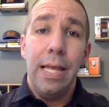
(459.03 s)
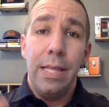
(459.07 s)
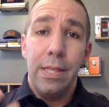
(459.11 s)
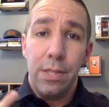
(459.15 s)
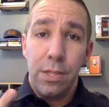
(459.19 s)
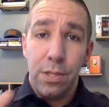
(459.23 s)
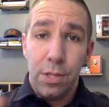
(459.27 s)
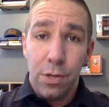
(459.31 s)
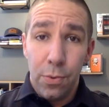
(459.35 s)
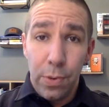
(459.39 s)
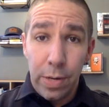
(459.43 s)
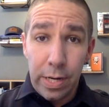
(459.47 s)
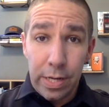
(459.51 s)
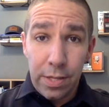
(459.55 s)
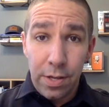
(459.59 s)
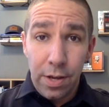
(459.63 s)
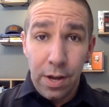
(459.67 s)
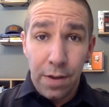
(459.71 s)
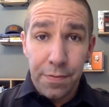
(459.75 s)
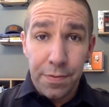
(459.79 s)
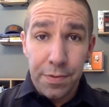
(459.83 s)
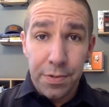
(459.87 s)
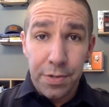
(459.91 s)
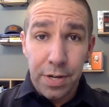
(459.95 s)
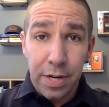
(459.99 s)
The quicker the
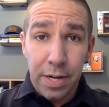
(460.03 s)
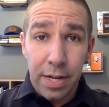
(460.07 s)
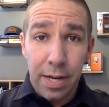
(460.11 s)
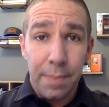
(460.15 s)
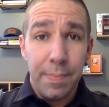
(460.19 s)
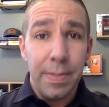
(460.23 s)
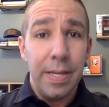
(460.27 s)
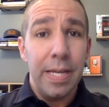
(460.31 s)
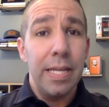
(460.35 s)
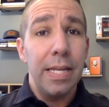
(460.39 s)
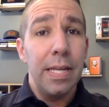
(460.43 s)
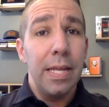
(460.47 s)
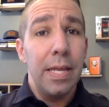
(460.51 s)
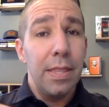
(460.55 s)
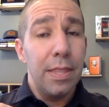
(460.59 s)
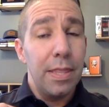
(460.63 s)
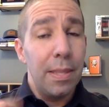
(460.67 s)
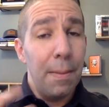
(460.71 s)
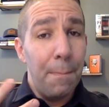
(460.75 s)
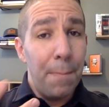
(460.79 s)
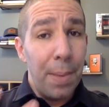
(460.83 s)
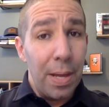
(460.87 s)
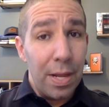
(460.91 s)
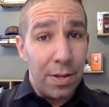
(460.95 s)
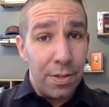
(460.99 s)
offers are going to come in, the
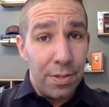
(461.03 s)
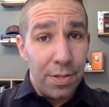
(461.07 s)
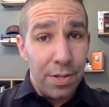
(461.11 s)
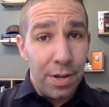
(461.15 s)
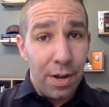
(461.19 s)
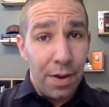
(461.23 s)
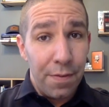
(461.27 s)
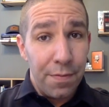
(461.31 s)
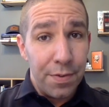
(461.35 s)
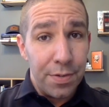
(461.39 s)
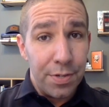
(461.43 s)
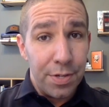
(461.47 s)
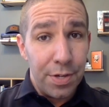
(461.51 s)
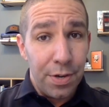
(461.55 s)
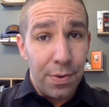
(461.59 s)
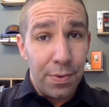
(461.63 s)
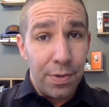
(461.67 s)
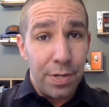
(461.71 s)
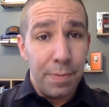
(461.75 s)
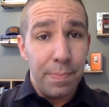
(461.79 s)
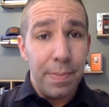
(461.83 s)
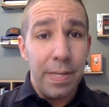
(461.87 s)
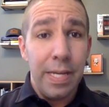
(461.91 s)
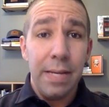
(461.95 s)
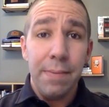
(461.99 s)
better the offers are going
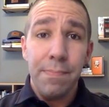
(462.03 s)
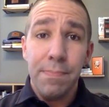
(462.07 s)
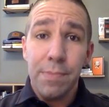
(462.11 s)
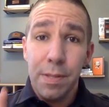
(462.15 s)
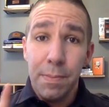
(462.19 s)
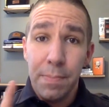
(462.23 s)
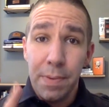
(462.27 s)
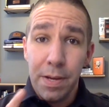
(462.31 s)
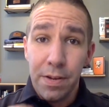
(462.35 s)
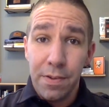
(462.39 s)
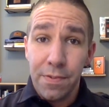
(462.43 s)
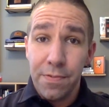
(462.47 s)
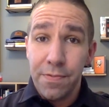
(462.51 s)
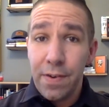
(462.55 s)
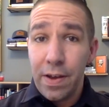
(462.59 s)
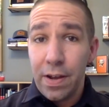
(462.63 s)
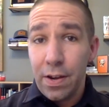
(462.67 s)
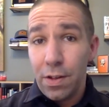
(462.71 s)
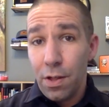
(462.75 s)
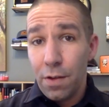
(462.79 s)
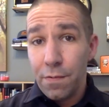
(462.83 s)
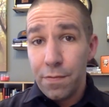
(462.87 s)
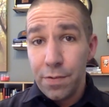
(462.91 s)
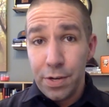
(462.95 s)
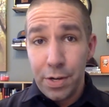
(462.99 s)
to be, the better the final
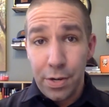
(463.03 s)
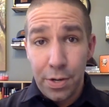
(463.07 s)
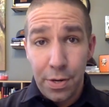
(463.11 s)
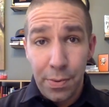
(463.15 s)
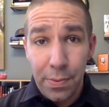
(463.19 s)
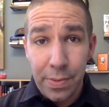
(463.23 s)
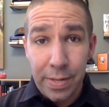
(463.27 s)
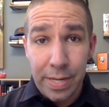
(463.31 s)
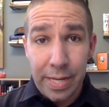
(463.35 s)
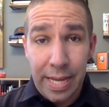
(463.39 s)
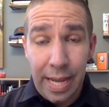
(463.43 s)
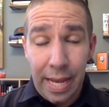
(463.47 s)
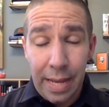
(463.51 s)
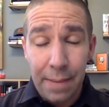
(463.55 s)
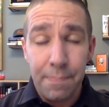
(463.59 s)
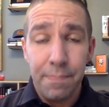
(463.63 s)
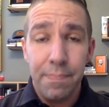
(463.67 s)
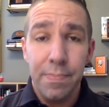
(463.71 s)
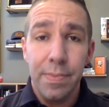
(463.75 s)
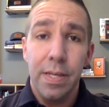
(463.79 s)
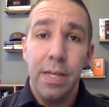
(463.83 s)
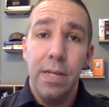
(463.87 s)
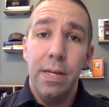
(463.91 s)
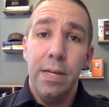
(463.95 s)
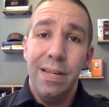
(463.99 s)
offer you're going to get.
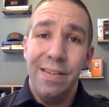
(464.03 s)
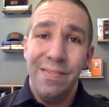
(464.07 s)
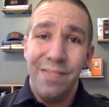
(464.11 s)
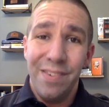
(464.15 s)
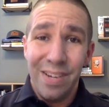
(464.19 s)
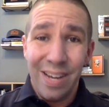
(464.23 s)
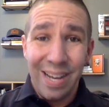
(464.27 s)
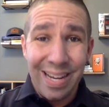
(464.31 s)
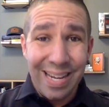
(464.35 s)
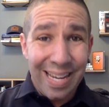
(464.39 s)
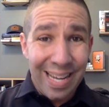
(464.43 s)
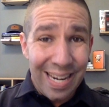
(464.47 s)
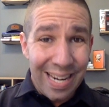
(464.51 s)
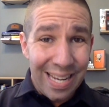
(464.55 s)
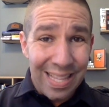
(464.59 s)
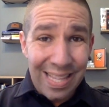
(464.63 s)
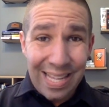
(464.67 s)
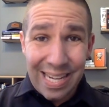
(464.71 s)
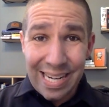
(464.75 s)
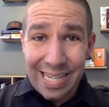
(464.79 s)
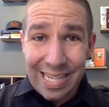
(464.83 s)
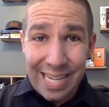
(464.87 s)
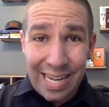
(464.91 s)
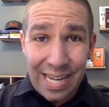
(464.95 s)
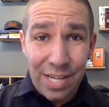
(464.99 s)
If you're not getting a lot
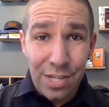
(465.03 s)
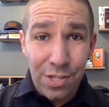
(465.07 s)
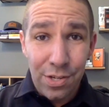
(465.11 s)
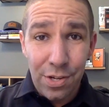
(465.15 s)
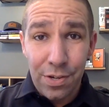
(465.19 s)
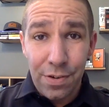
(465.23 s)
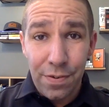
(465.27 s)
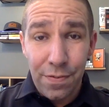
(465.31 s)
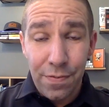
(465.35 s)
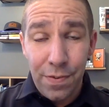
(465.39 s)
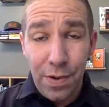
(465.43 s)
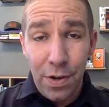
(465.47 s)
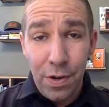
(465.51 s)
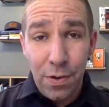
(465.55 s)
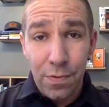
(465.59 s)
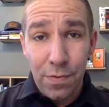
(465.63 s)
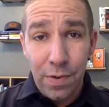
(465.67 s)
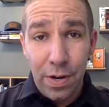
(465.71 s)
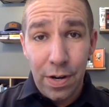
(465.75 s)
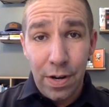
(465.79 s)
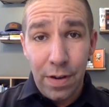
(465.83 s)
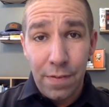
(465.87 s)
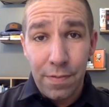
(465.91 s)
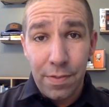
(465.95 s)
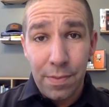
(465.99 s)
of dings on your phone
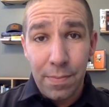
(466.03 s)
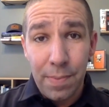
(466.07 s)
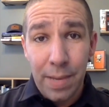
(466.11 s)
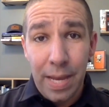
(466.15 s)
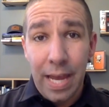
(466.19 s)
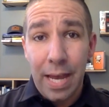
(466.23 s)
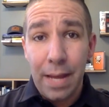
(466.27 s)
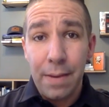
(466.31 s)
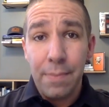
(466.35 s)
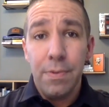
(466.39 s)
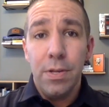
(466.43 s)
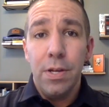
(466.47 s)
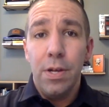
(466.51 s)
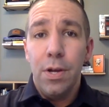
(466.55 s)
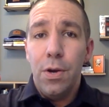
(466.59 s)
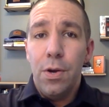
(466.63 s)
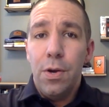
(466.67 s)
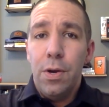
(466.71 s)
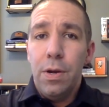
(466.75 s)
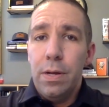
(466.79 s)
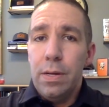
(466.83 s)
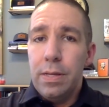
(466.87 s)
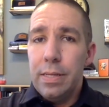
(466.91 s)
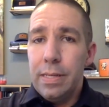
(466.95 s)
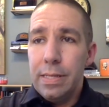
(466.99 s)
right off the bat,
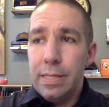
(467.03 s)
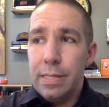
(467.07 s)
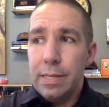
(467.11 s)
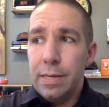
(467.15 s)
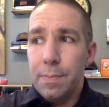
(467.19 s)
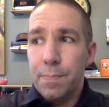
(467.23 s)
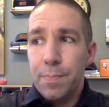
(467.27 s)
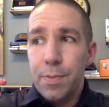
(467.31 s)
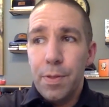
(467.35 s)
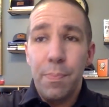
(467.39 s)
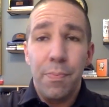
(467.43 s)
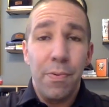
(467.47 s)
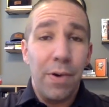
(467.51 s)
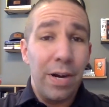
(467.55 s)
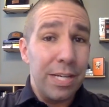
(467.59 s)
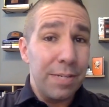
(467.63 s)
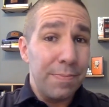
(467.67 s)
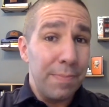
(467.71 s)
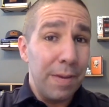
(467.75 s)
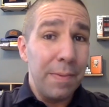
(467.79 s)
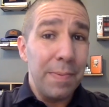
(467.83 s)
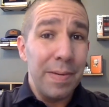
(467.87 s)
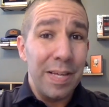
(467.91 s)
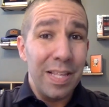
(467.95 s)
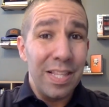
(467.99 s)
the price
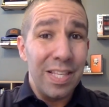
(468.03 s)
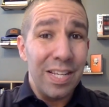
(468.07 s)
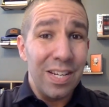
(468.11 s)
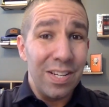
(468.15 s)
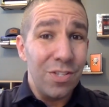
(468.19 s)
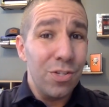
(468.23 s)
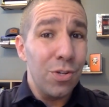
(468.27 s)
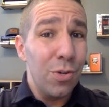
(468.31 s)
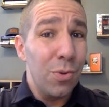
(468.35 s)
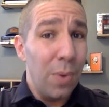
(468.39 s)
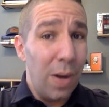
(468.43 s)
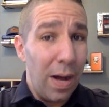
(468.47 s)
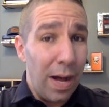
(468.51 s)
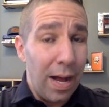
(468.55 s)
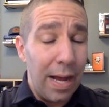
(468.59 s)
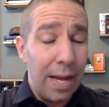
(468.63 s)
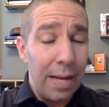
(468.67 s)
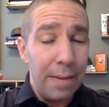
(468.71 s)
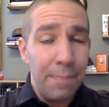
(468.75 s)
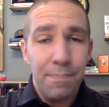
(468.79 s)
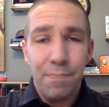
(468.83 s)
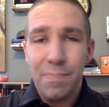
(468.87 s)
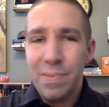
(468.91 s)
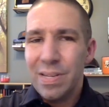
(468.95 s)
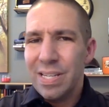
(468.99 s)
may be a little too high.
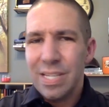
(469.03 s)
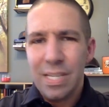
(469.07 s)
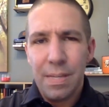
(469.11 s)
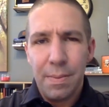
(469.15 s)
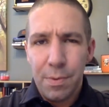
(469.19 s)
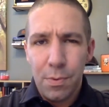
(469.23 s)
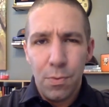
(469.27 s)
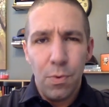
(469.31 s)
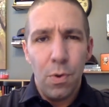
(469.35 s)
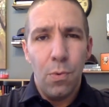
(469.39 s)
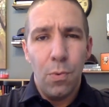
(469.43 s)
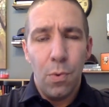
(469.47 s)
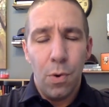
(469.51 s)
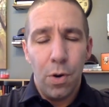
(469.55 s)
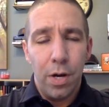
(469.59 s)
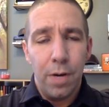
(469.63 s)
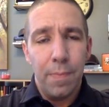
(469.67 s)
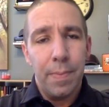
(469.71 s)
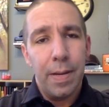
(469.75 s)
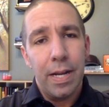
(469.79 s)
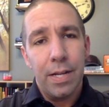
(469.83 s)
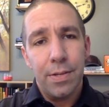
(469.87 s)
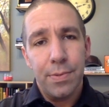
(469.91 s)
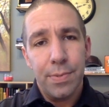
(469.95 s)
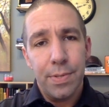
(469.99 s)
But it's something we'll worry
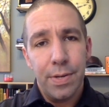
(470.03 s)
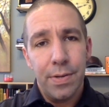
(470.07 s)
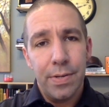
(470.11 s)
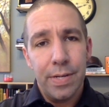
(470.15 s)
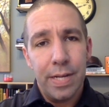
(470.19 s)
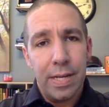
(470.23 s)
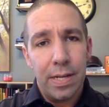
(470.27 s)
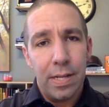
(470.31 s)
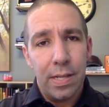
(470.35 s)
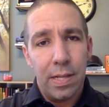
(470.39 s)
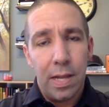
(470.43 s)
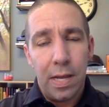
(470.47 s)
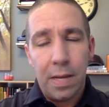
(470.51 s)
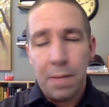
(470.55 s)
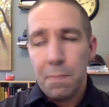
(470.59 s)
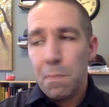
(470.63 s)
about as we go down the line.